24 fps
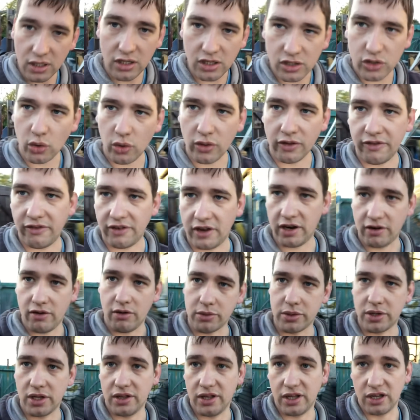sorting the fire
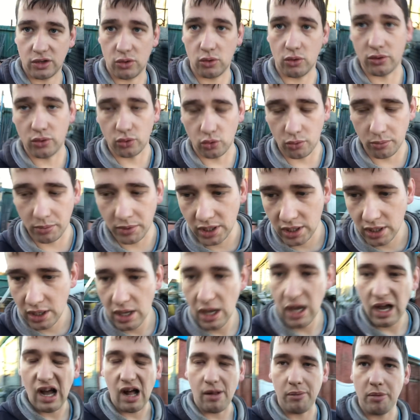out and going home.
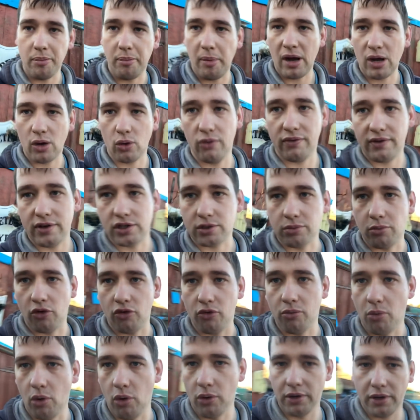I'll be back over
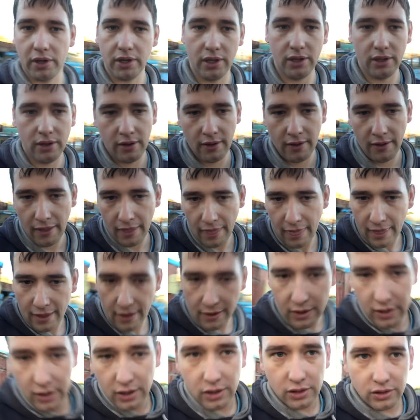tomorrow morning
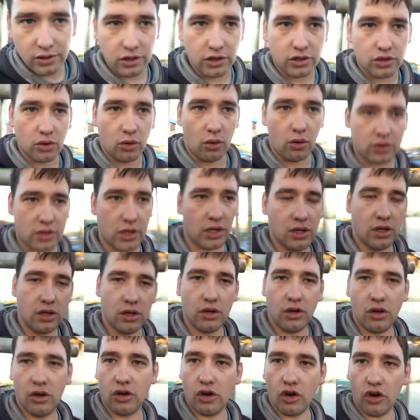to sort
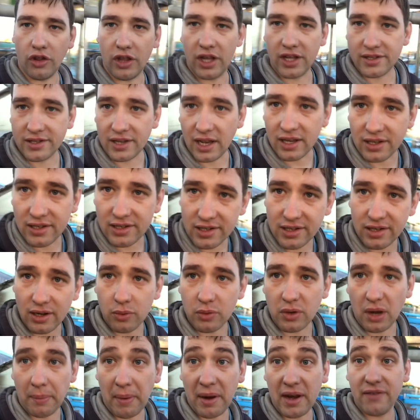all that tasks
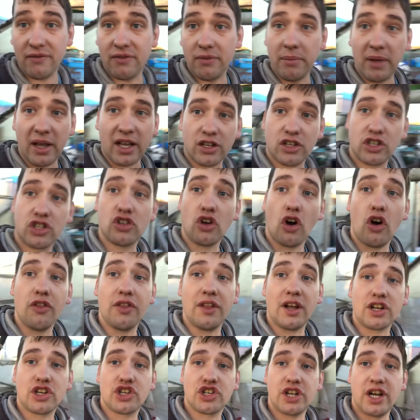out. I might even make a start in
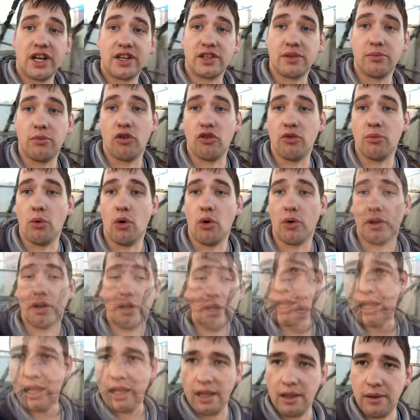that shed tomorrow morning.
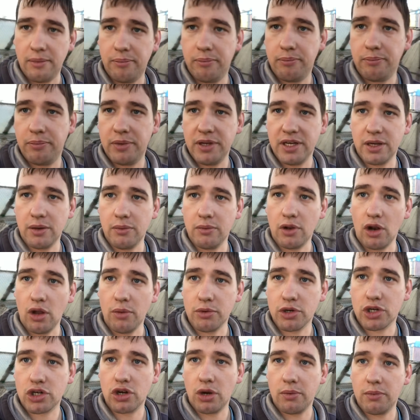Uh, been down at the
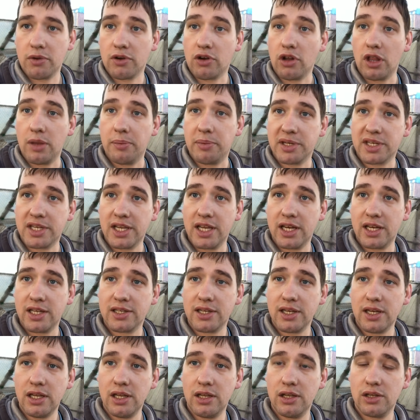lopping shop, they've got the
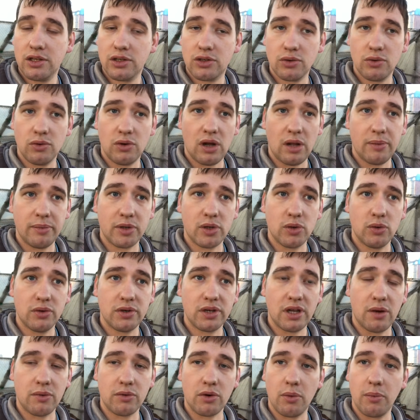potatoes in, so I'll be
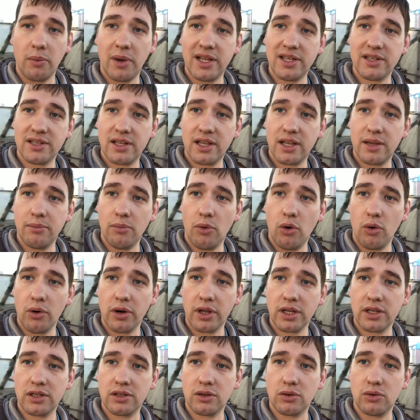going down on Wednesday
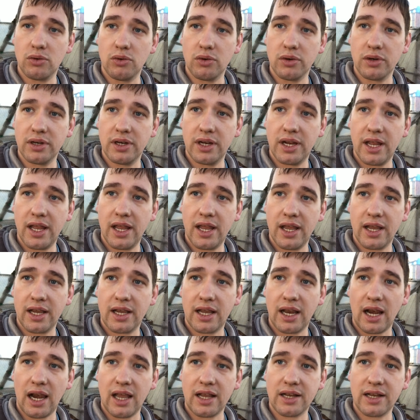morning to go and uh,
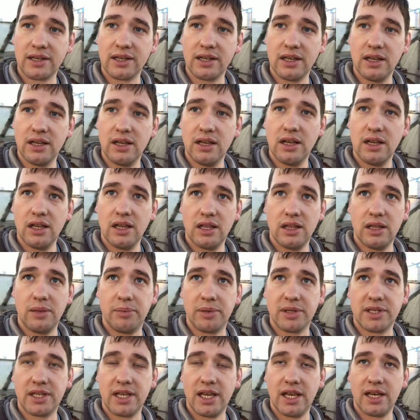collect the
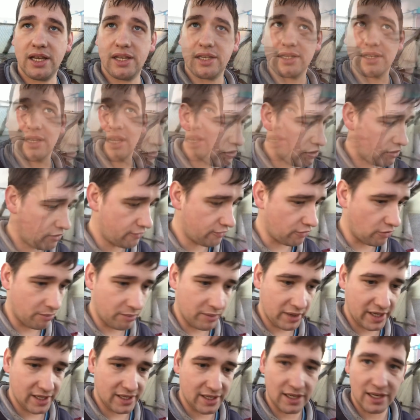potatoes from
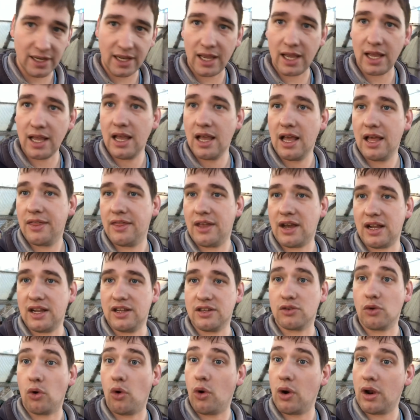me today that
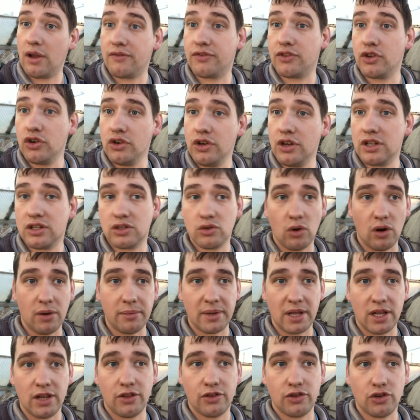is all I've done That's all I'm
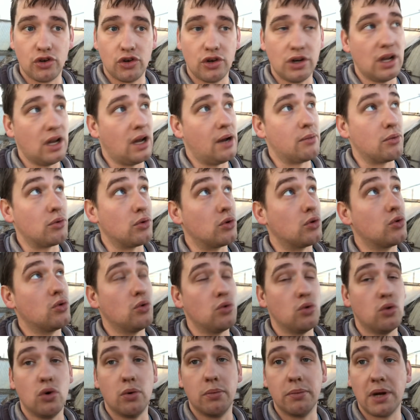getting done I'm going to
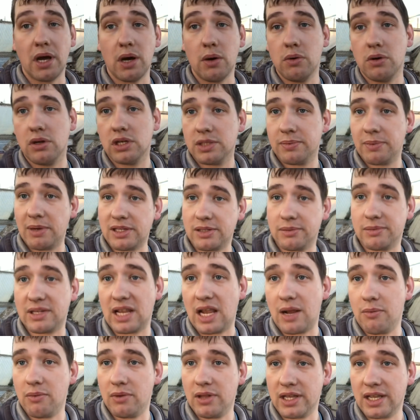go home now spend some
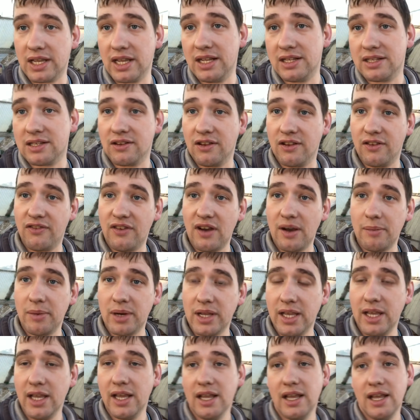time with the kids and the
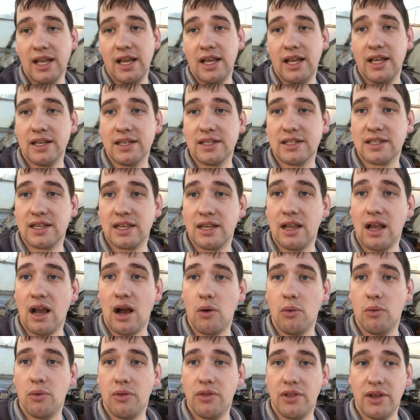family and see
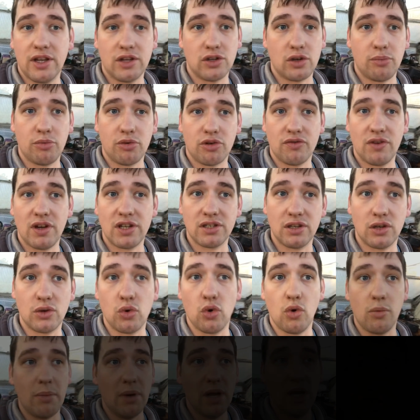how things are progressing at
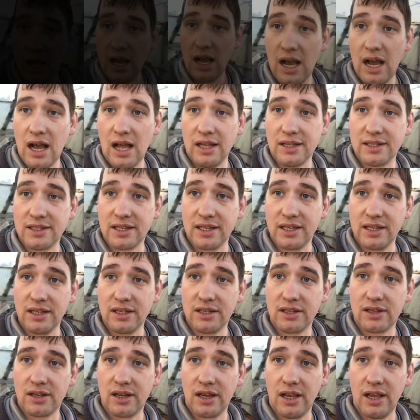home I'll see
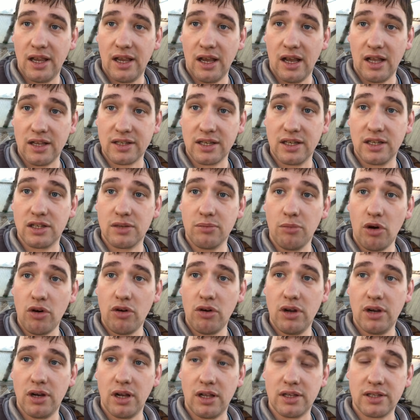you to, I'll see you
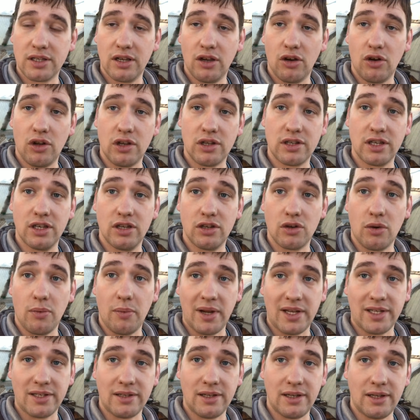tomorrow and I'll see I'll see you on
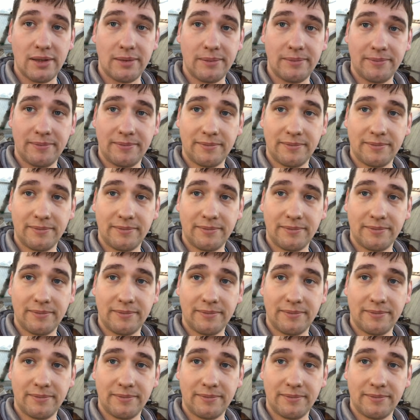Wednesday